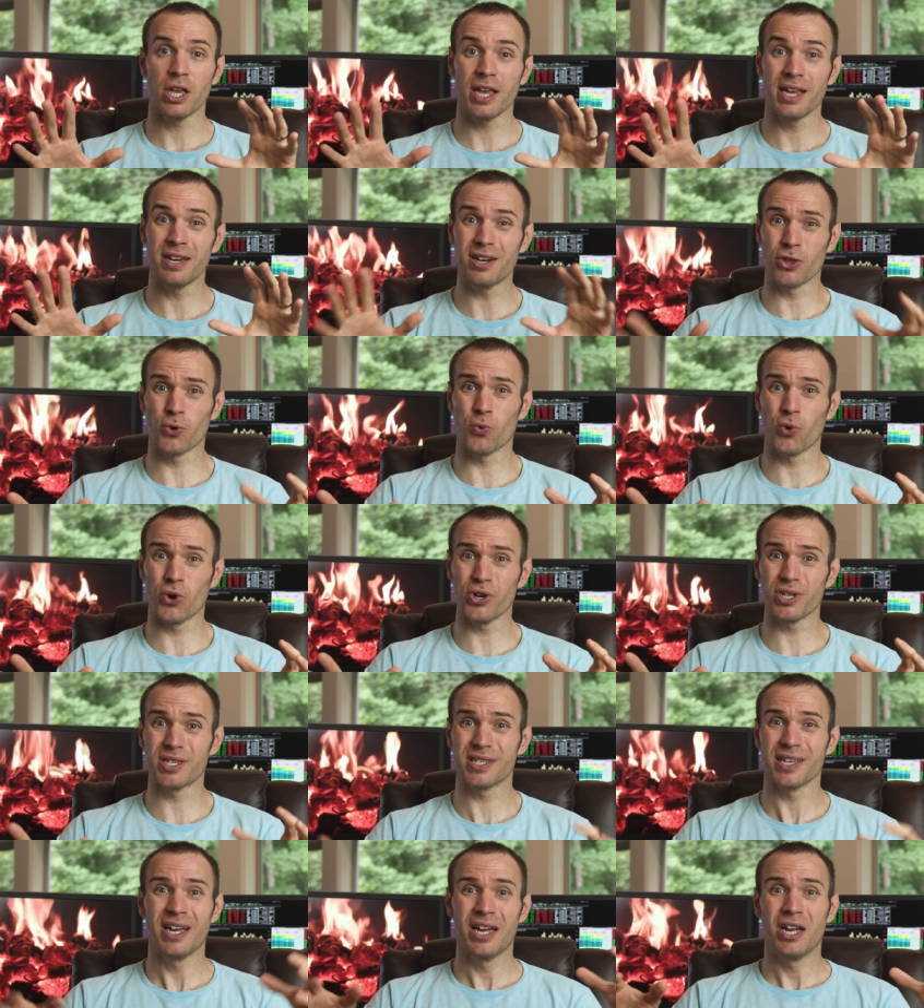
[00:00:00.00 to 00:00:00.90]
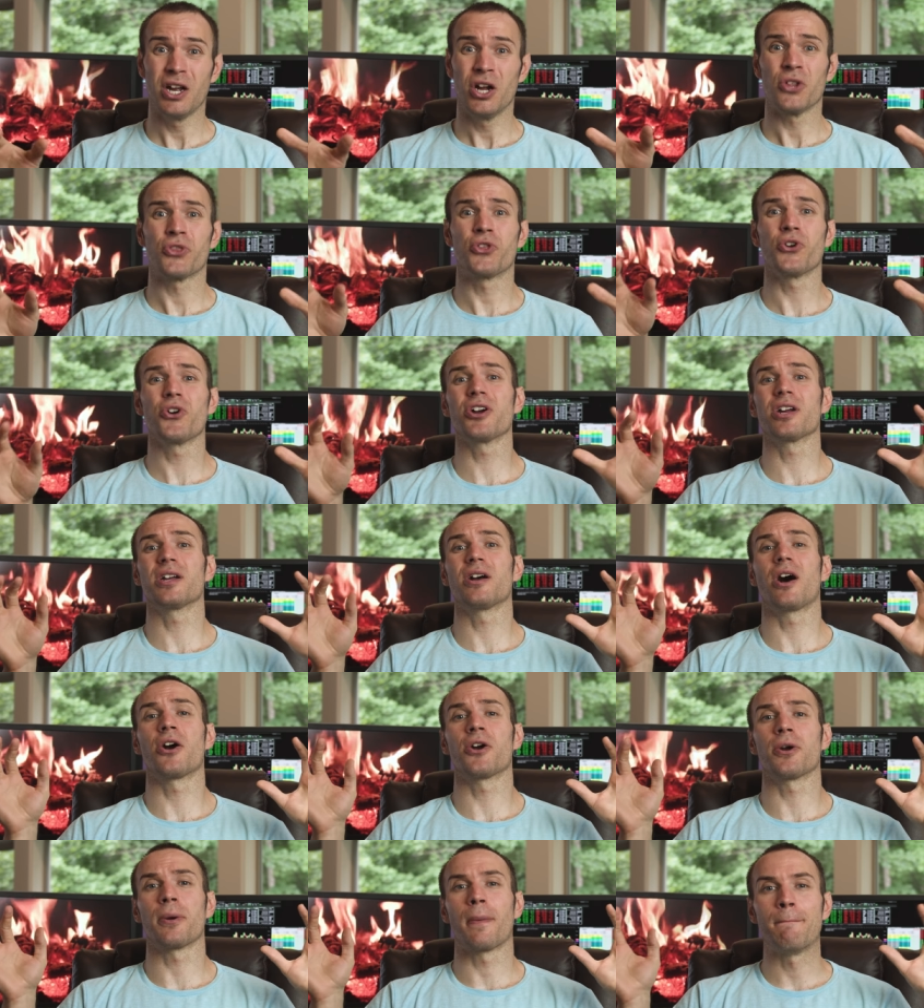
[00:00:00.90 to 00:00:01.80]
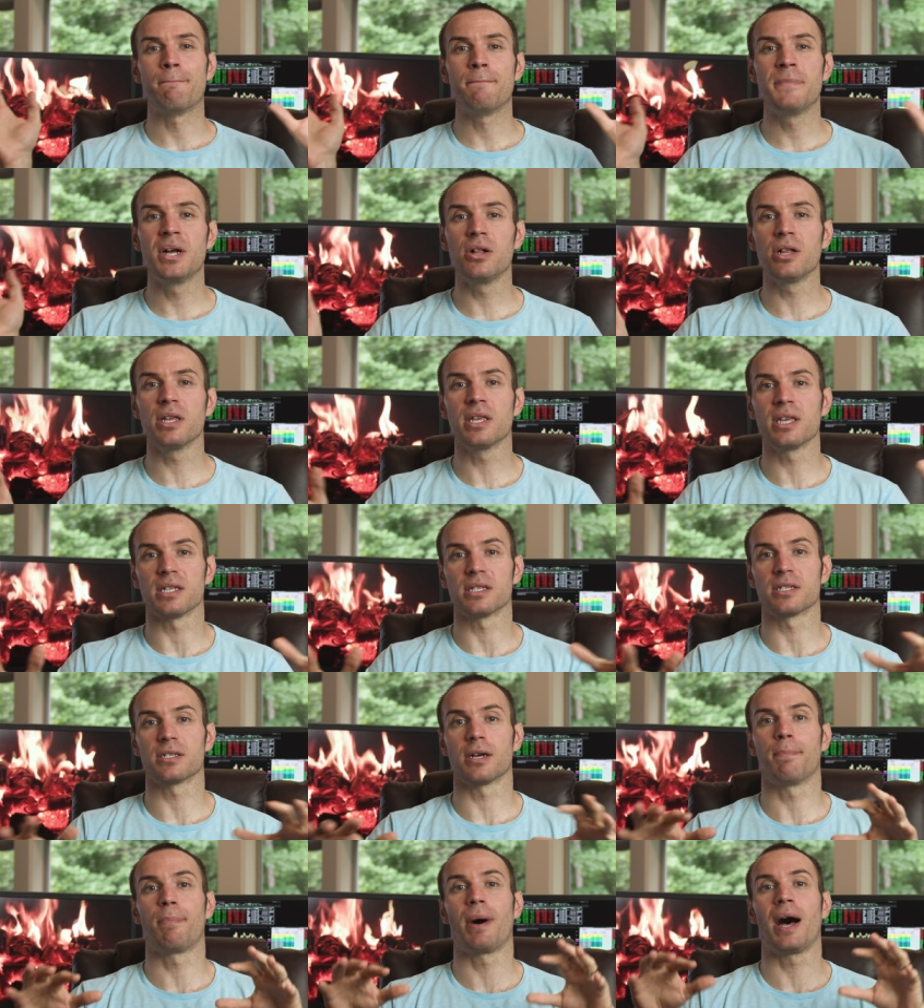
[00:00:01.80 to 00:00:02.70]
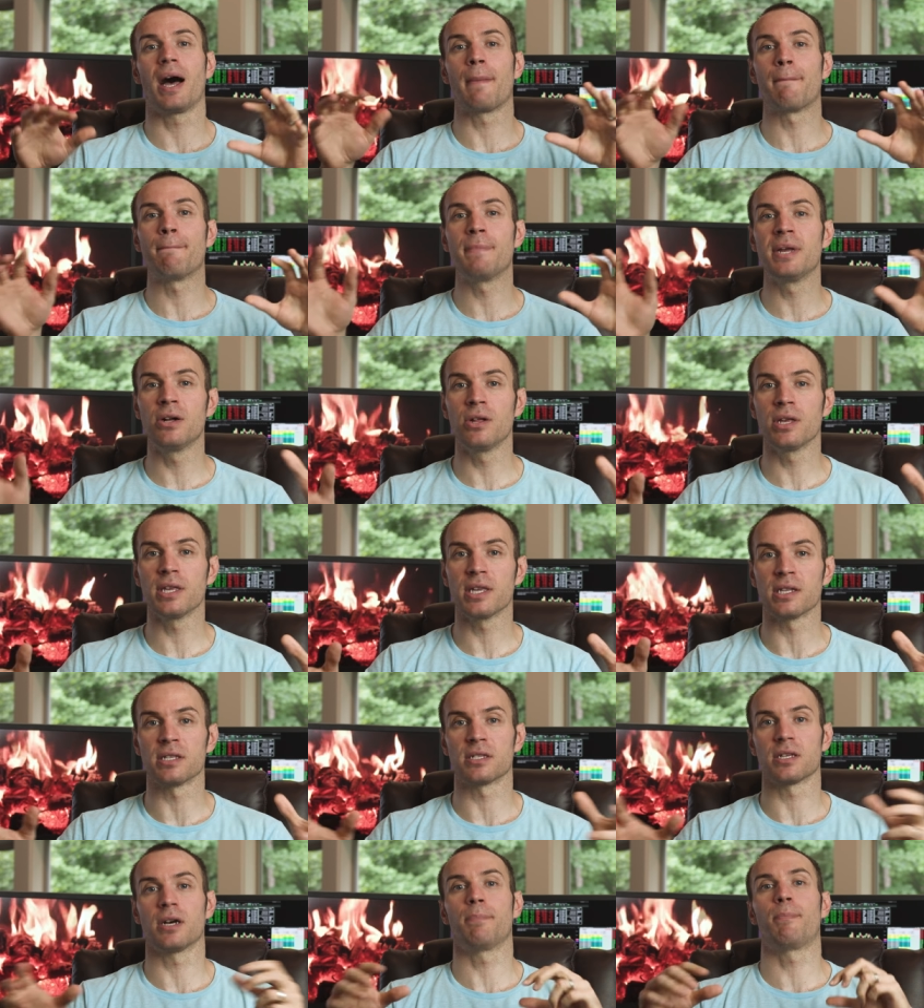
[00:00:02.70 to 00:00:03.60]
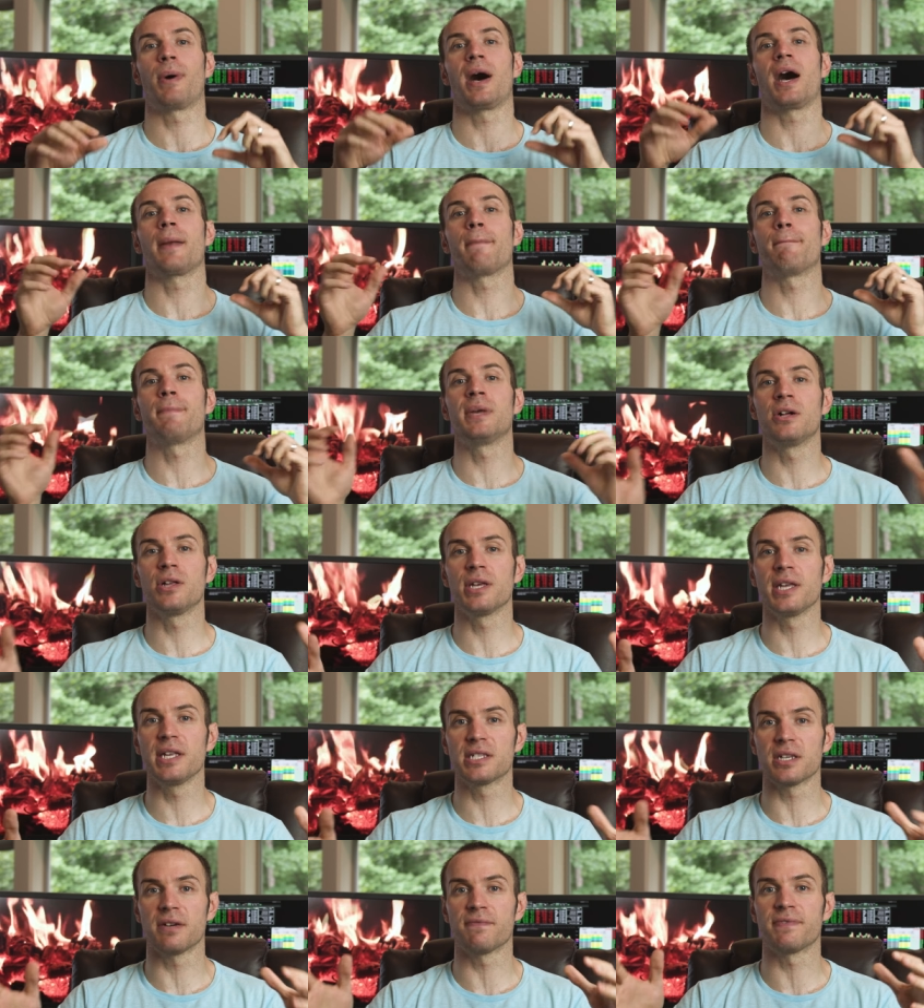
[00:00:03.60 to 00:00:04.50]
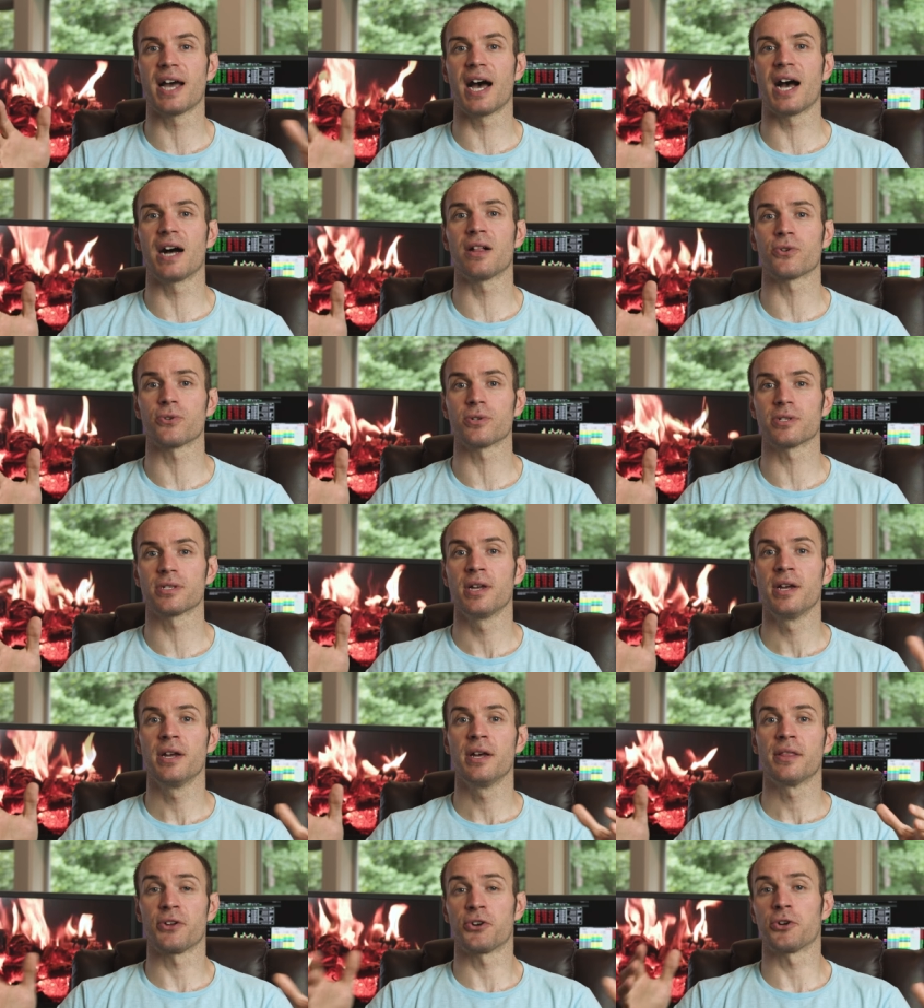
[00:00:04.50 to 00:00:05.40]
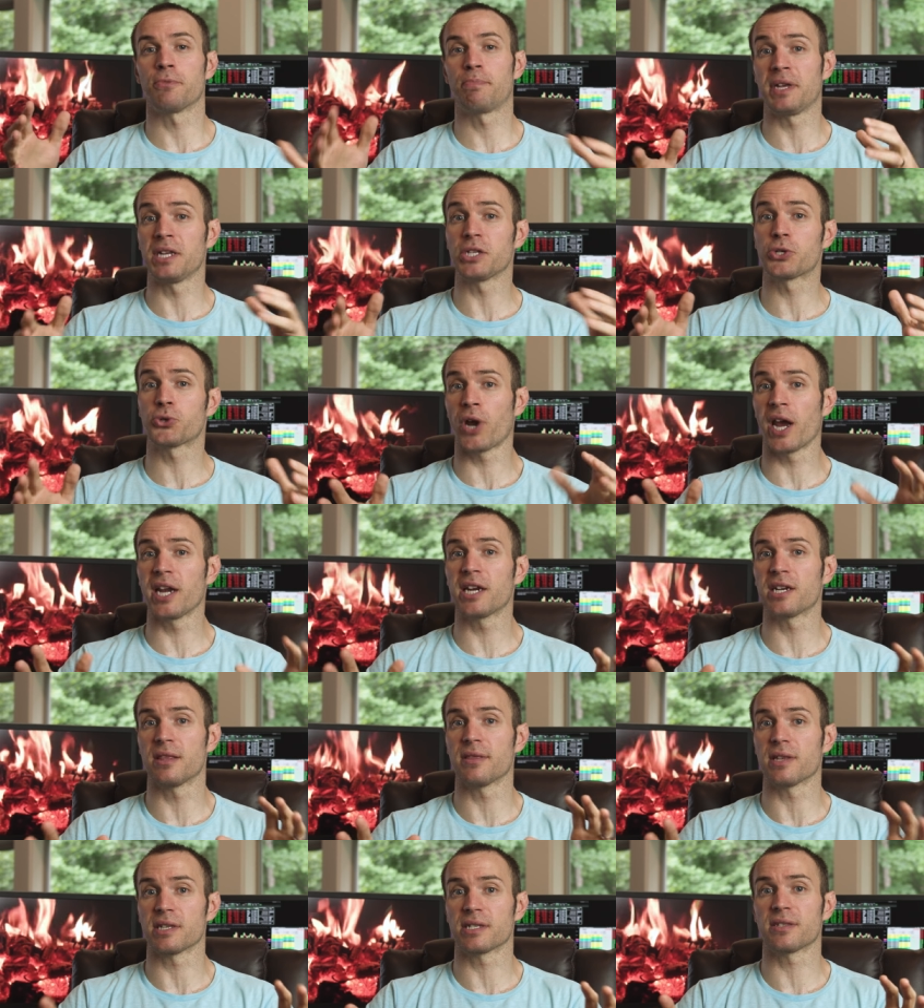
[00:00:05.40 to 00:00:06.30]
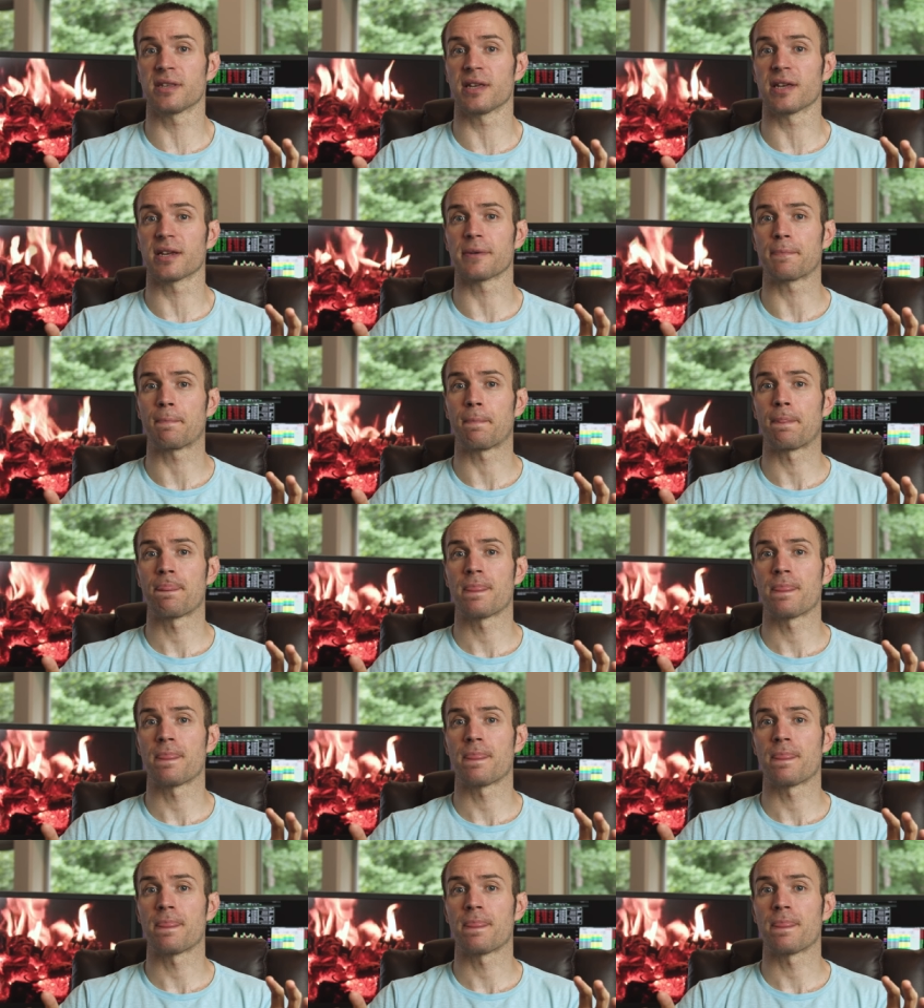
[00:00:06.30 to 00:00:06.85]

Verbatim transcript: In other words, there are millions upon millions upon millions of dollars that are being traded in this thing.